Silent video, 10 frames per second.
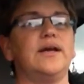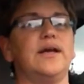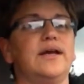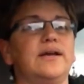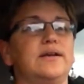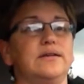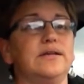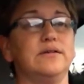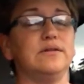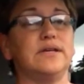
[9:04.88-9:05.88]
And
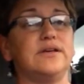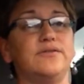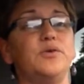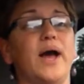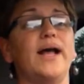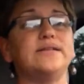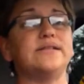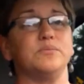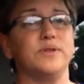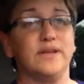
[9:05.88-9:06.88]
literally, if you had
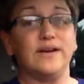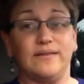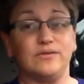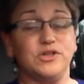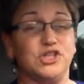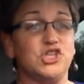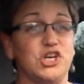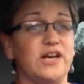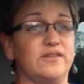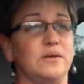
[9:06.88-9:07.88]
someone there that could
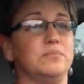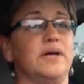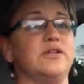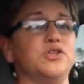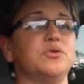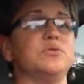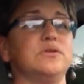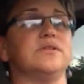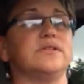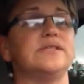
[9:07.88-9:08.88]
shake them by the
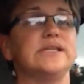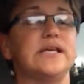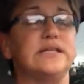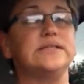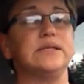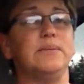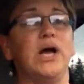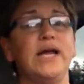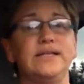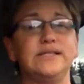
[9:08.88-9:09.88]
shoulders and say, come
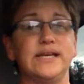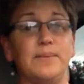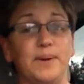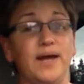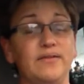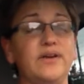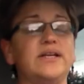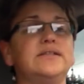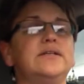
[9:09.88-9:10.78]
on, snap out of it.